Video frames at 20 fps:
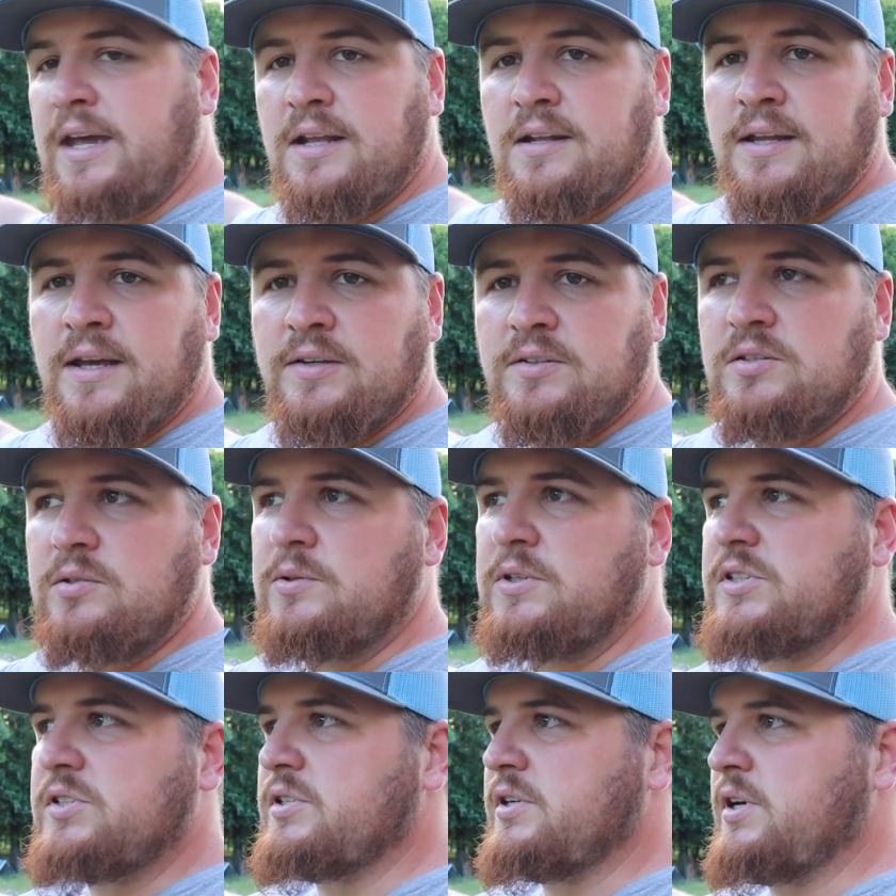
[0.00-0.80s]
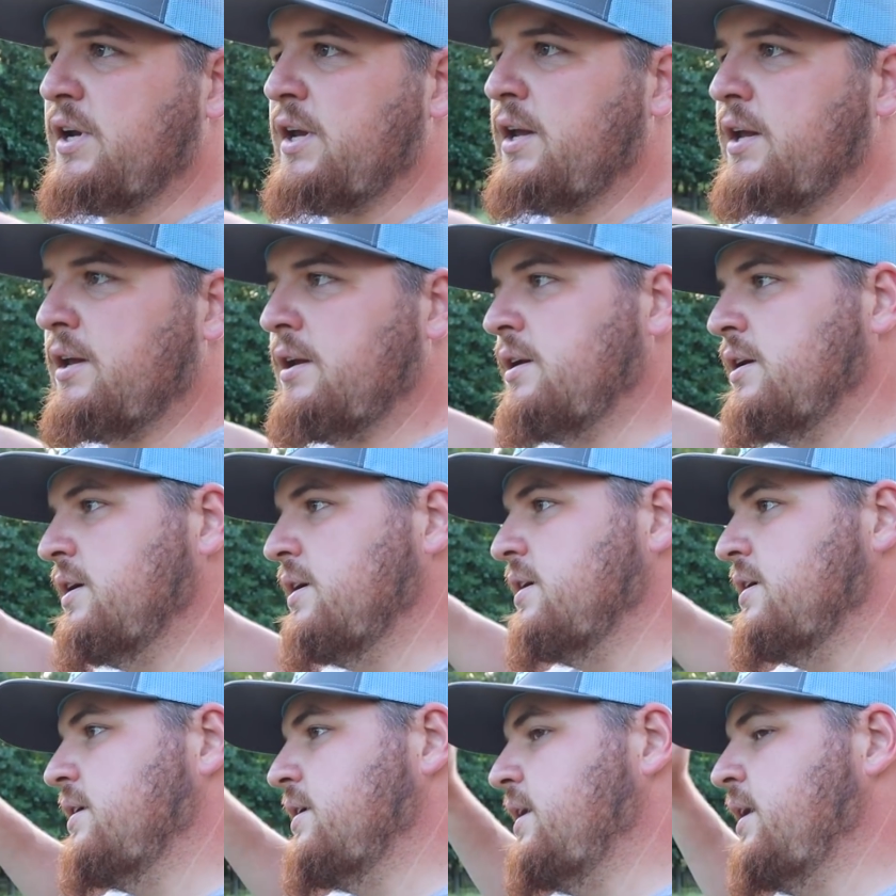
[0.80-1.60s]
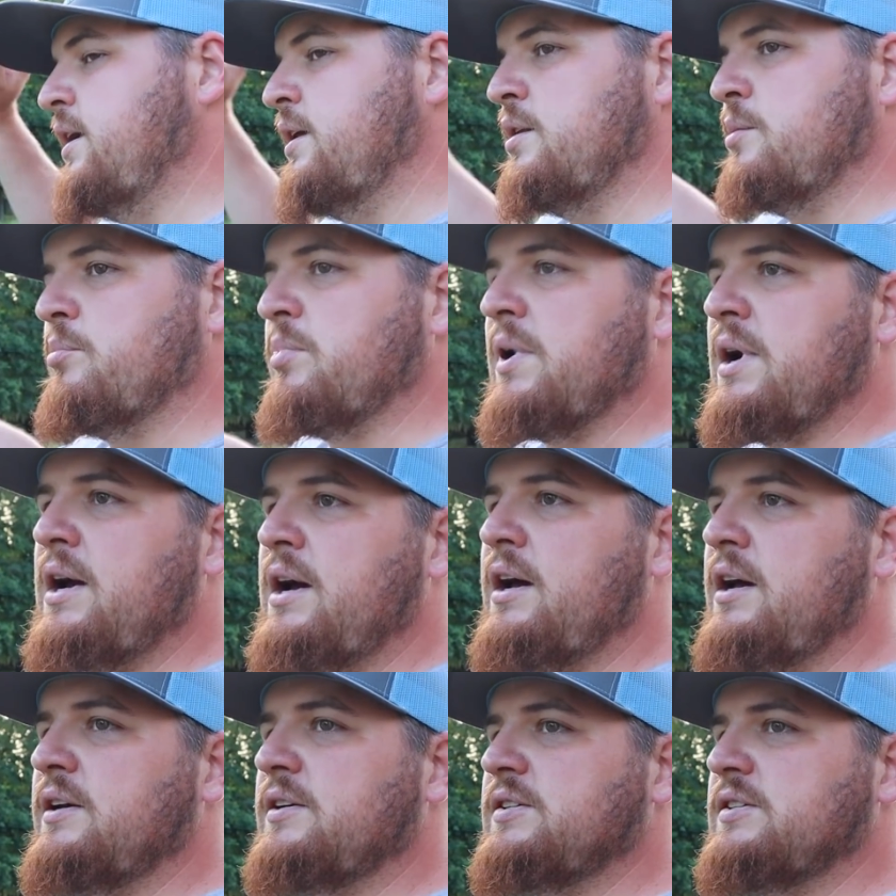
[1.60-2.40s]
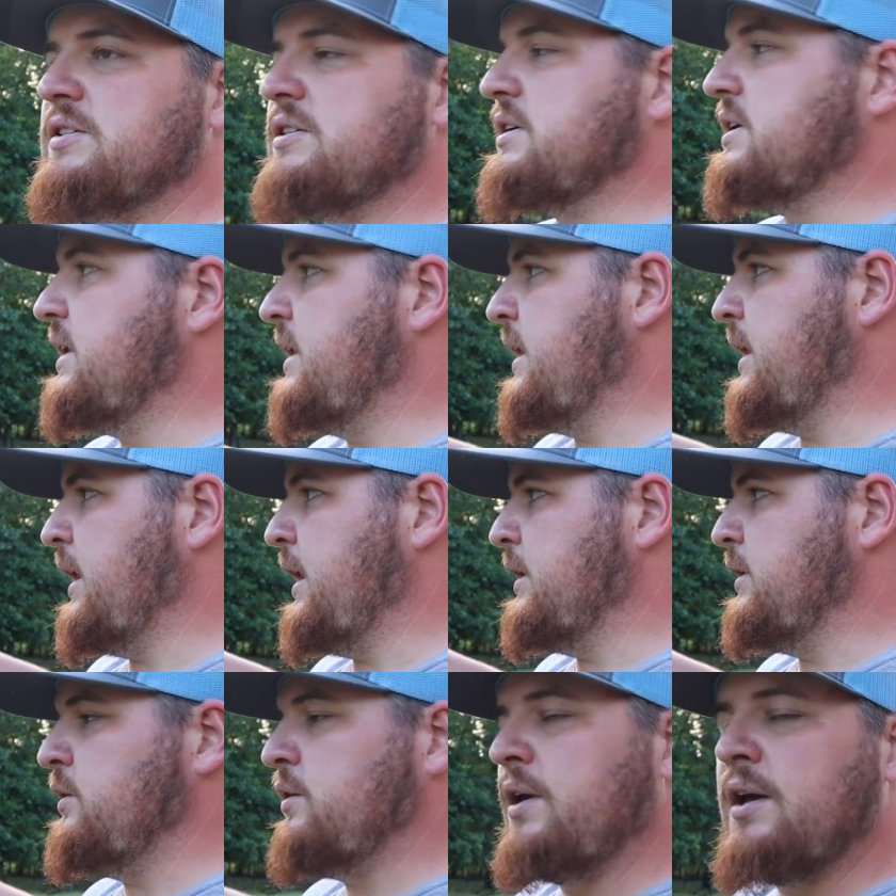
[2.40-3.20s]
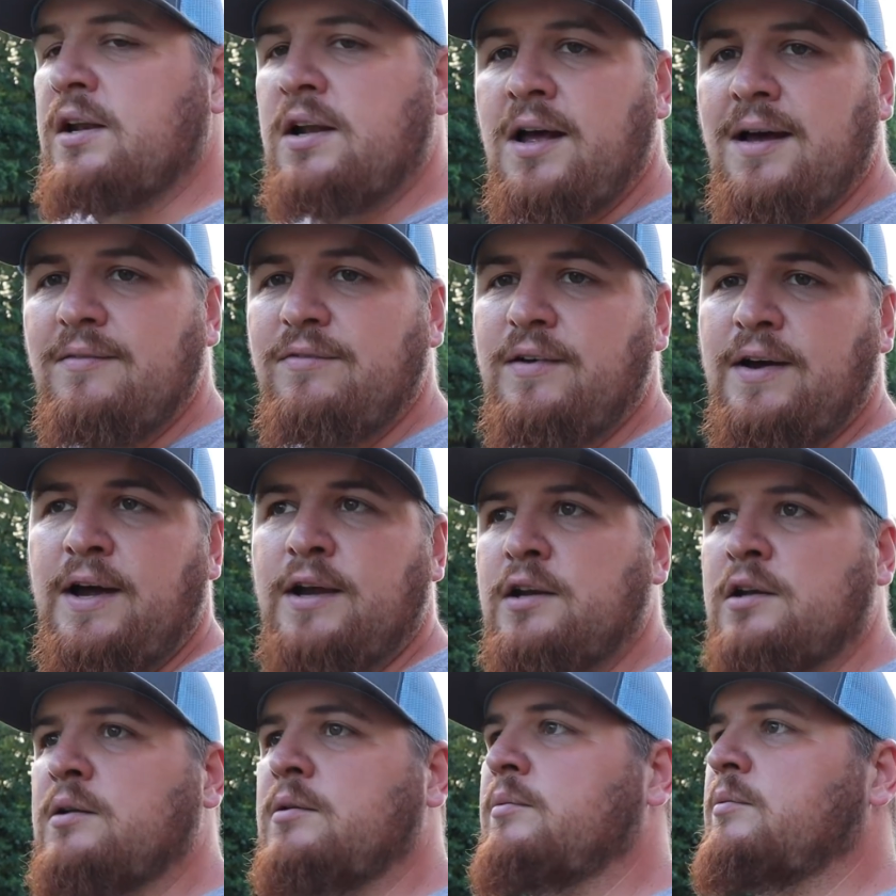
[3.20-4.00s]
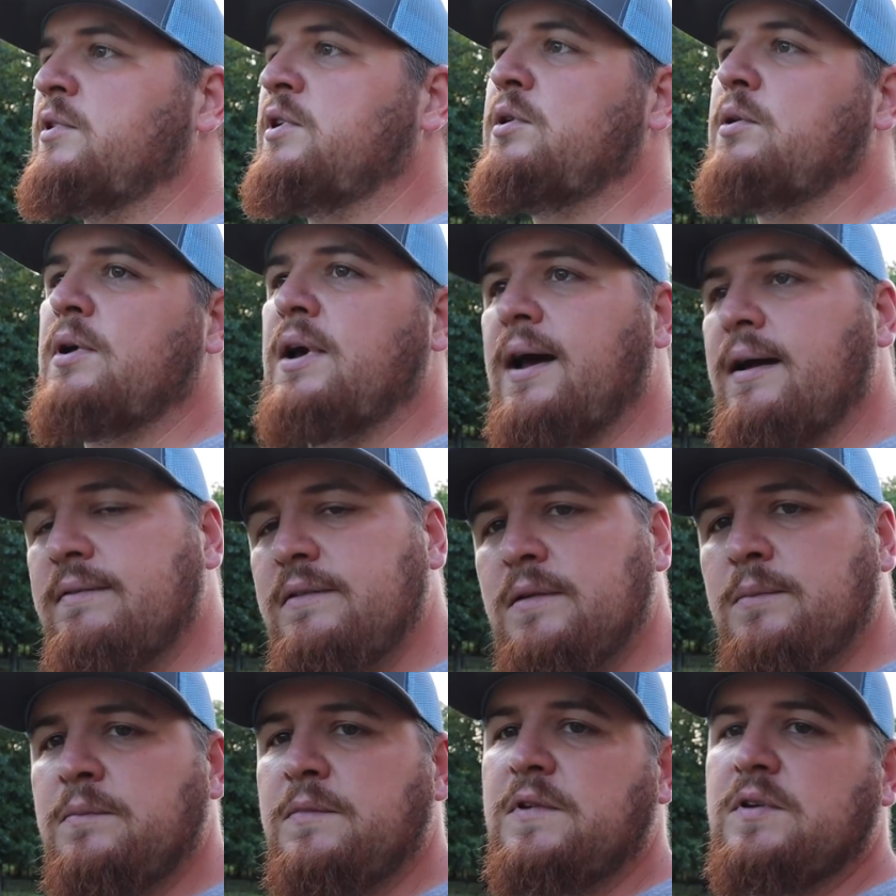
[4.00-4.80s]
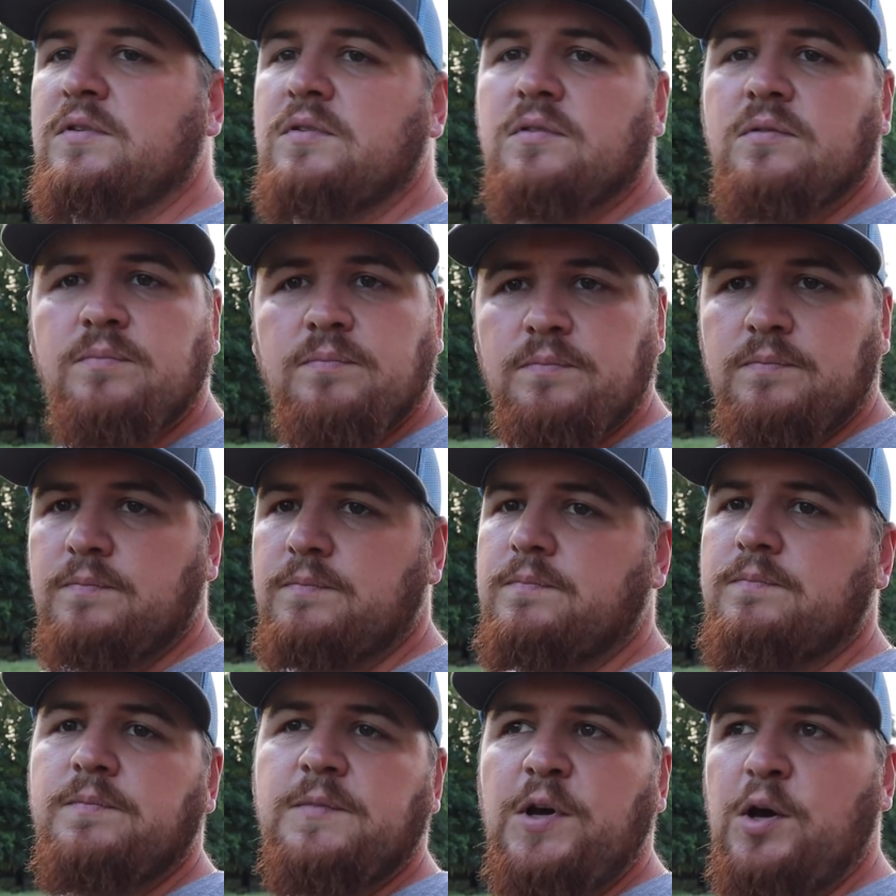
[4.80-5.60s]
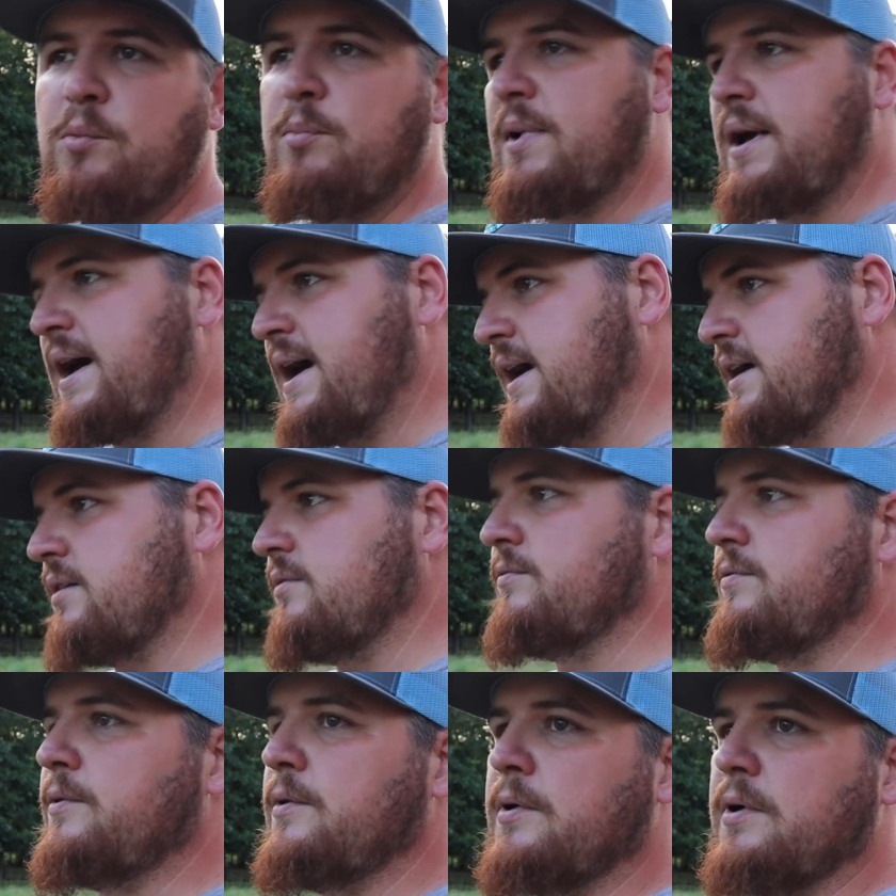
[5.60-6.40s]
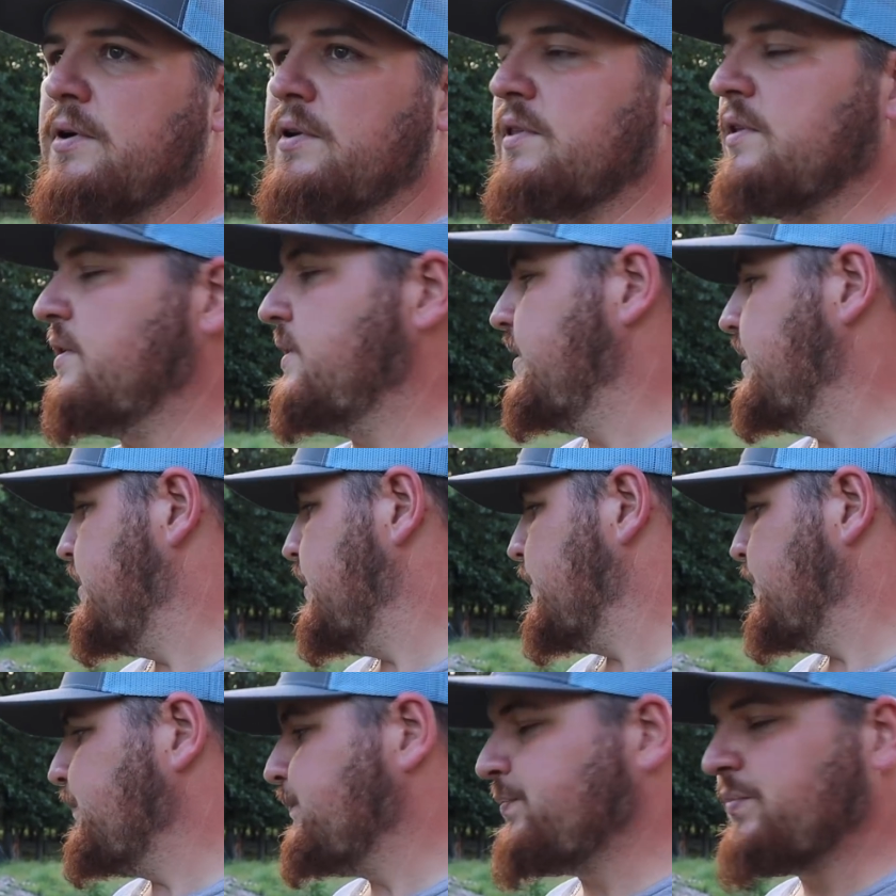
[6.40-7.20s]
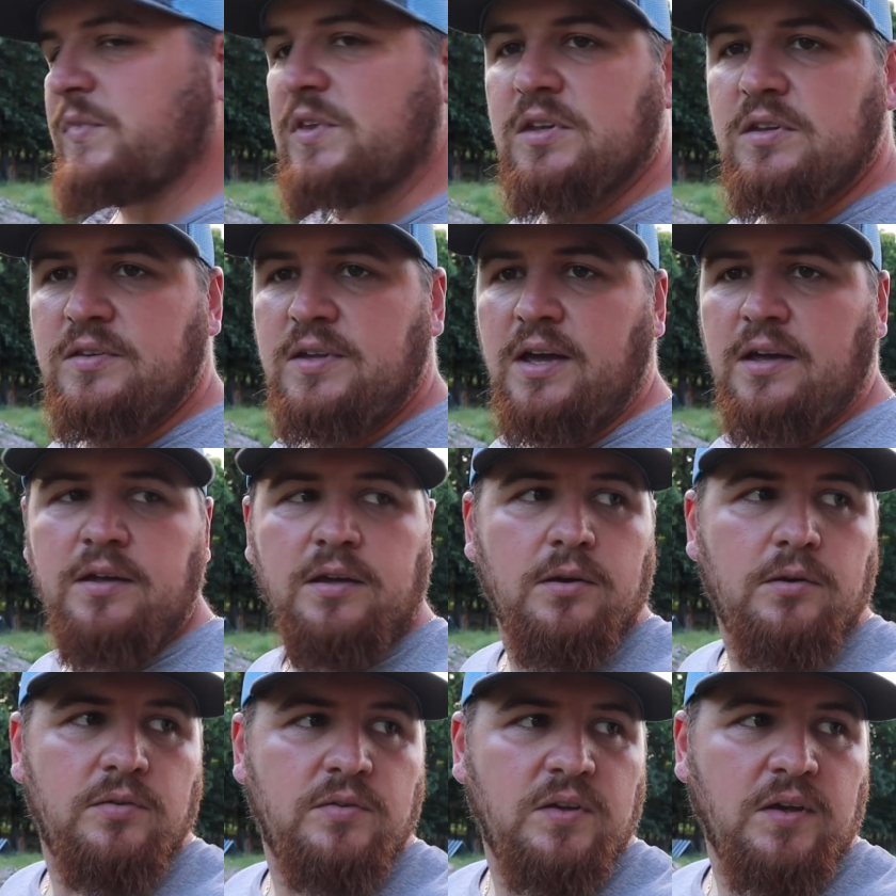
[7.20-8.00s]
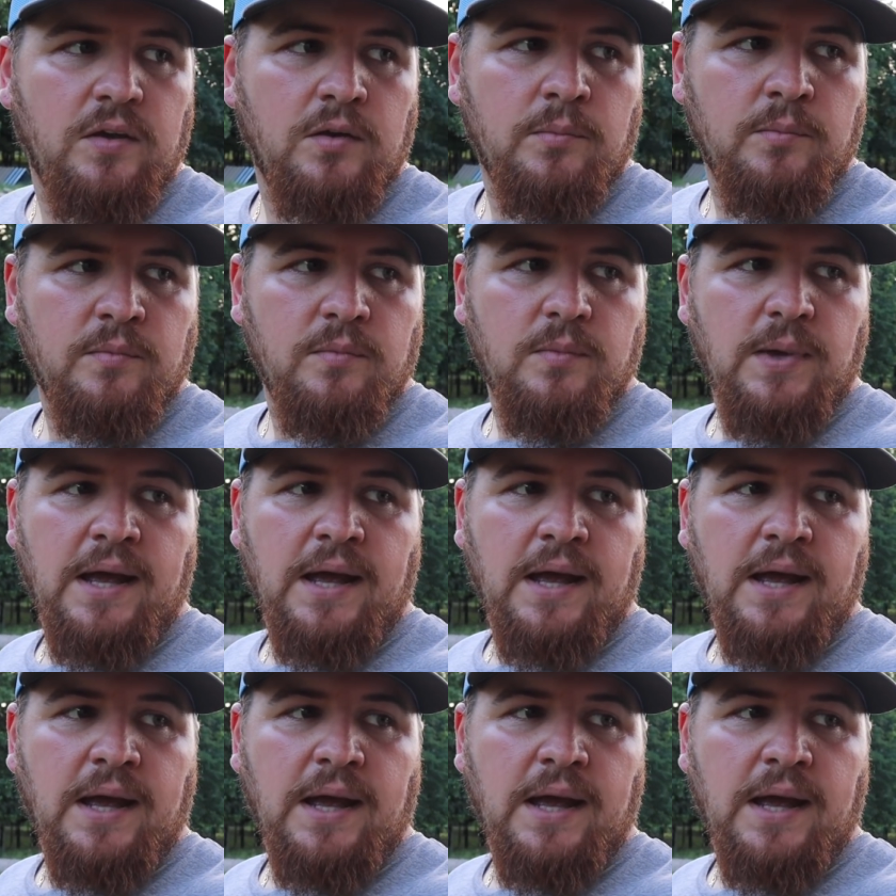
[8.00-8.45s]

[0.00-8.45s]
get next to a tree in the brush and you cannot find them. You have to just go back and forth until you see them.